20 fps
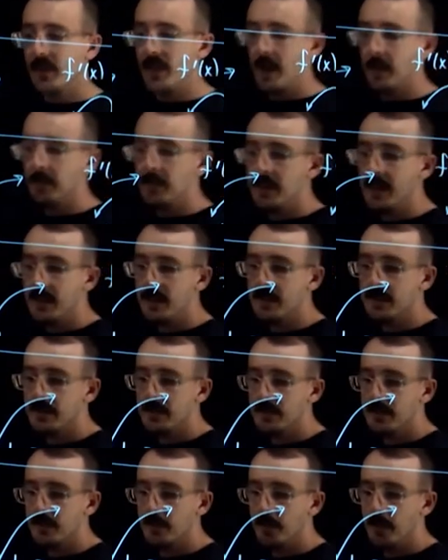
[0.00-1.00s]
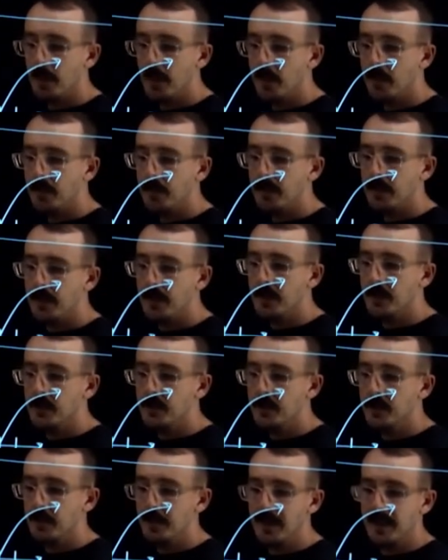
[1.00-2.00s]
What that means is
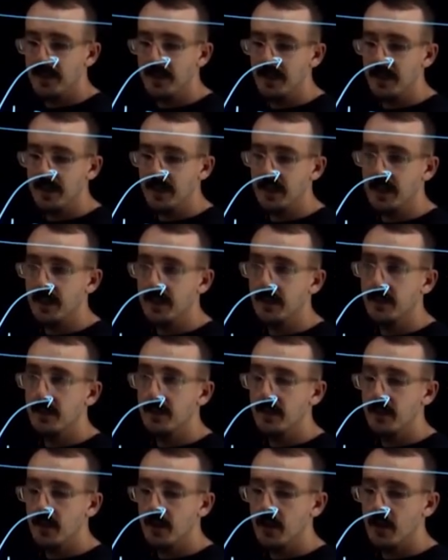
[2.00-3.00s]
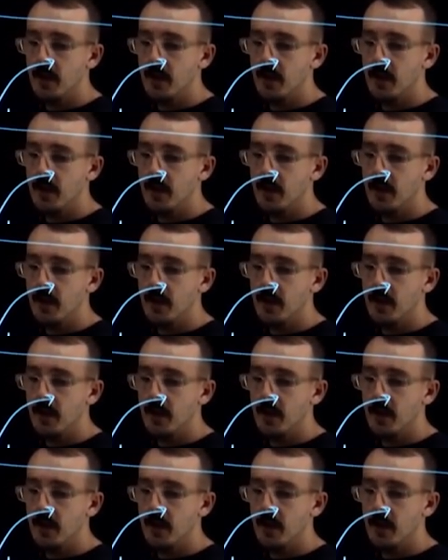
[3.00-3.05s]
you should be thinking,